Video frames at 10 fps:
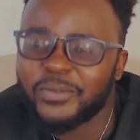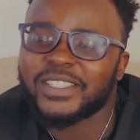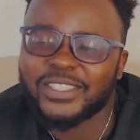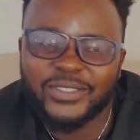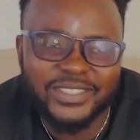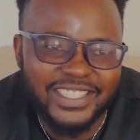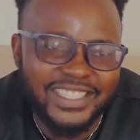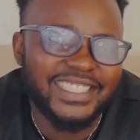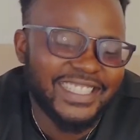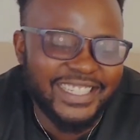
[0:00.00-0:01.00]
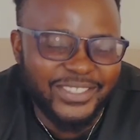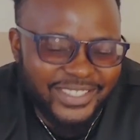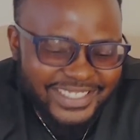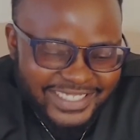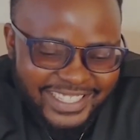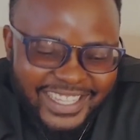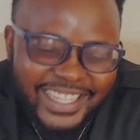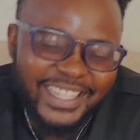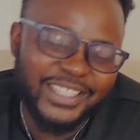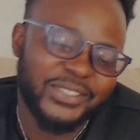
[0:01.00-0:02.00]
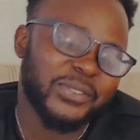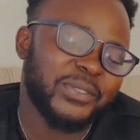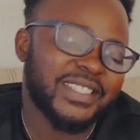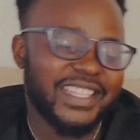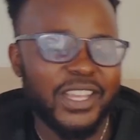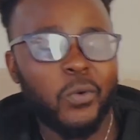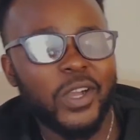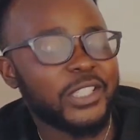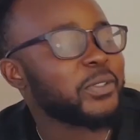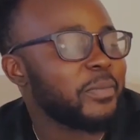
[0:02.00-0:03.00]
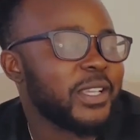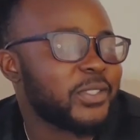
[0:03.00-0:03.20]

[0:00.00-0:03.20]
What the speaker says: Wash out, clean. So it's like wash out my